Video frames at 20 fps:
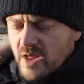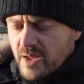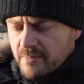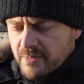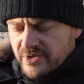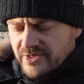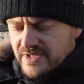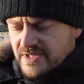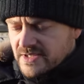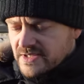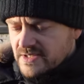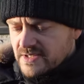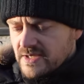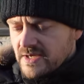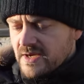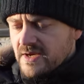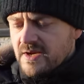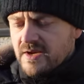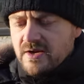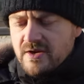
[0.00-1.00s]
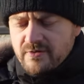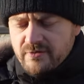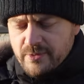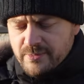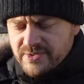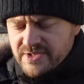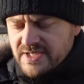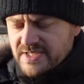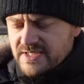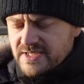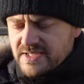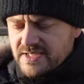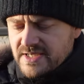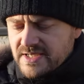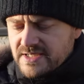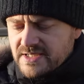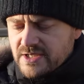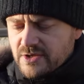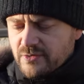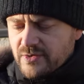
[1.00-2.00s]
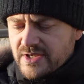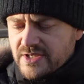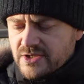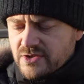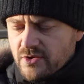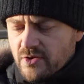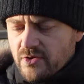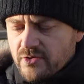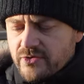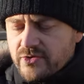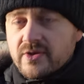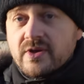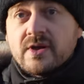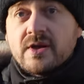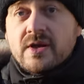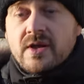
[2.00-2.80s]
But these from 66 degrees north,